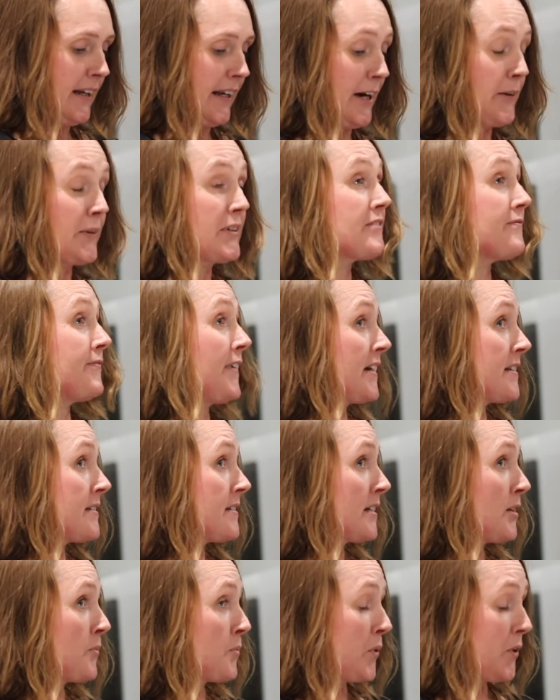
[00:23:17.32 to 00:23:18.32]
Now, it's
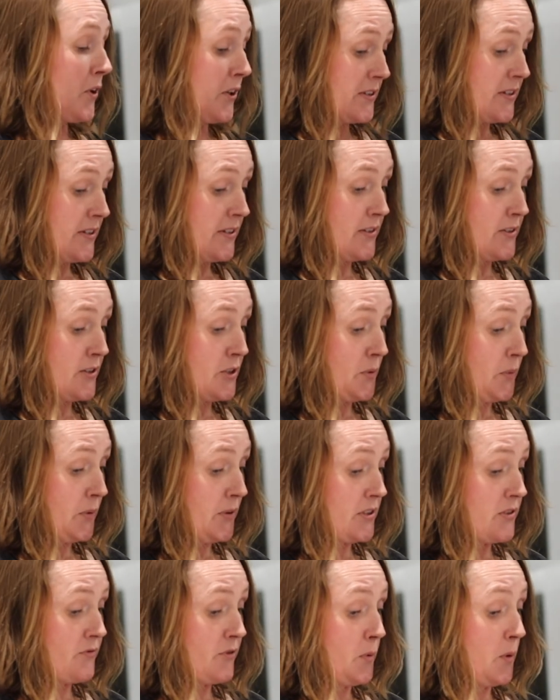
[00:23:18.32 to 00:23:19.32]
vitally important to
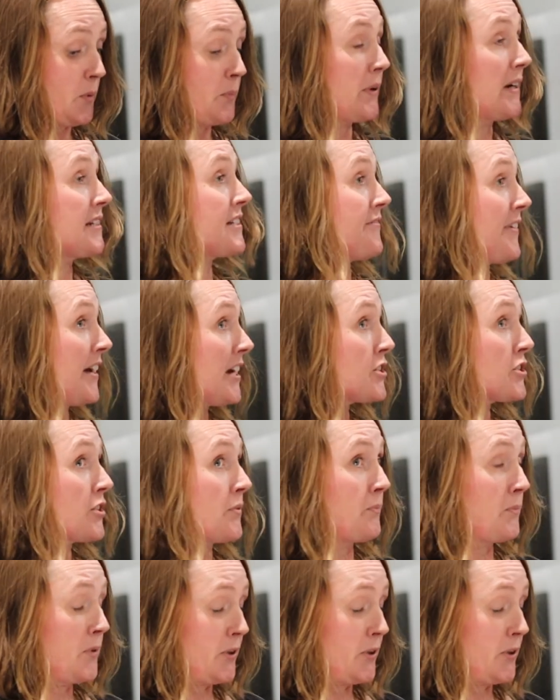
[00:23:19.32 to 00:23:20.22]
us from a preservation